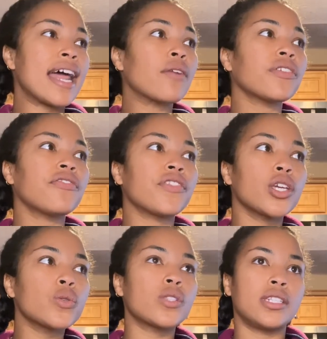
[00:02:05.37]
I
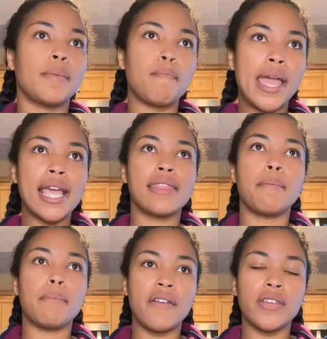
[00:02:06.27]
refuse to make the
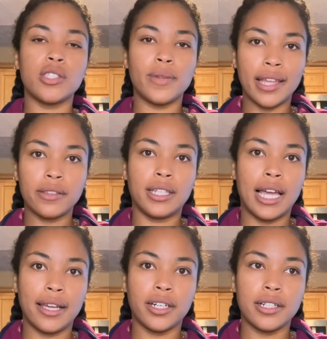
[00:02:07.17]
muffins without the
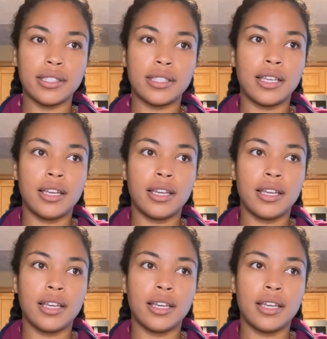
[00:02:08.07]
liners.